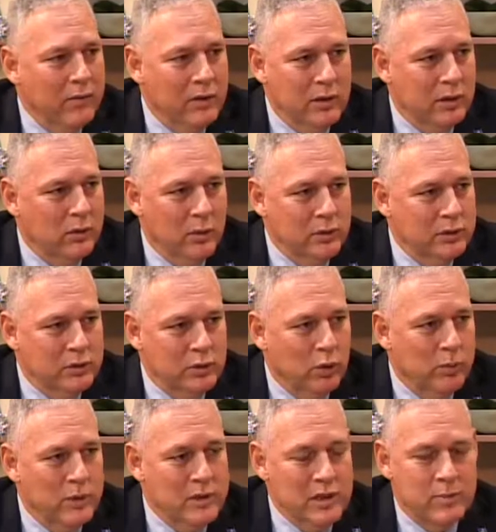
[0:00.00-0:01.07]
in the grocery store
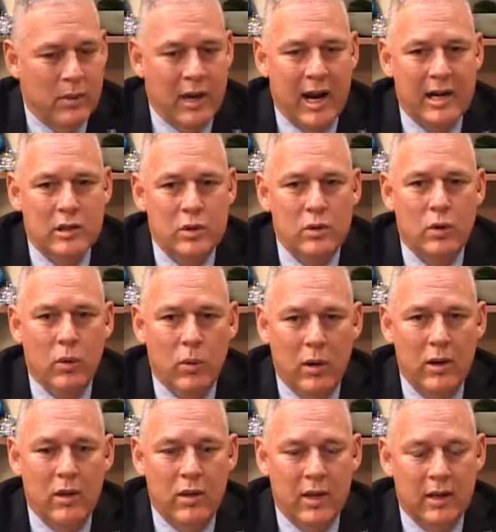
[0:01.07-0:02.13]
business. But I do know
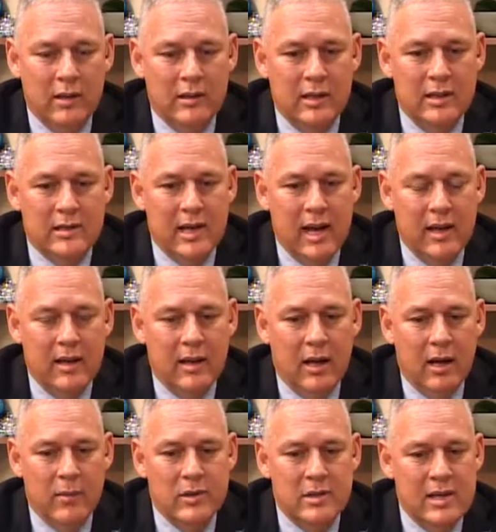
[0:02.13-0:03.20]
one thing, is that
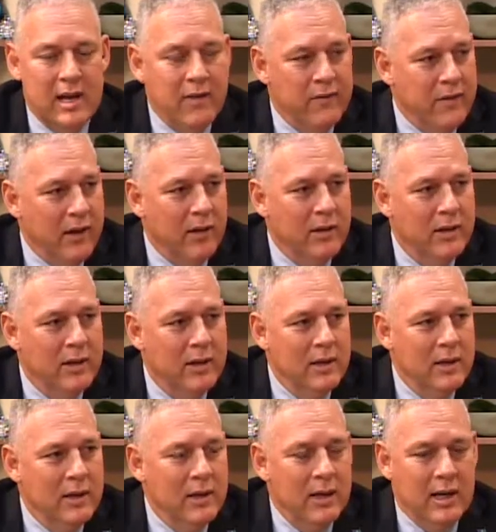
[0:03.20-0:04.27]
CFL
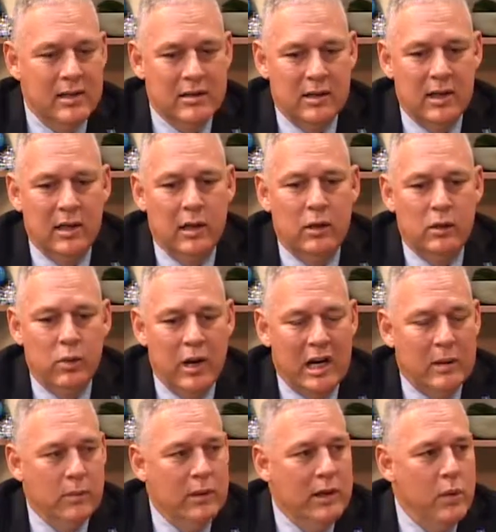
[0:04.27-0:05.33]
is an
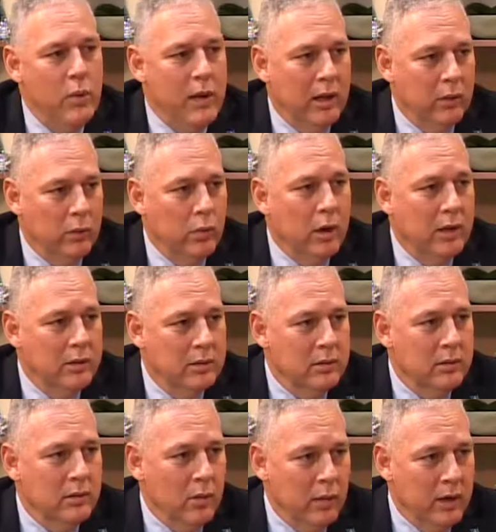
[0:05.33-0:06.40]
incredibly well-run
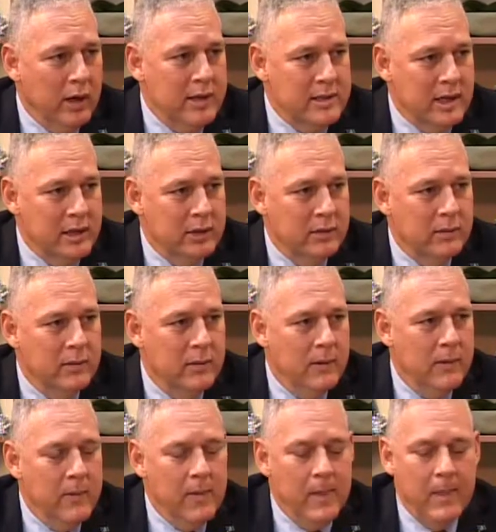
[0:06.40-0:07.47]
organization.
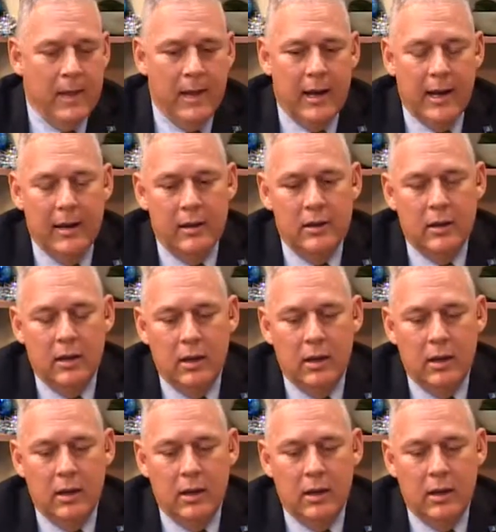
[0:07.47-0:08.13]
And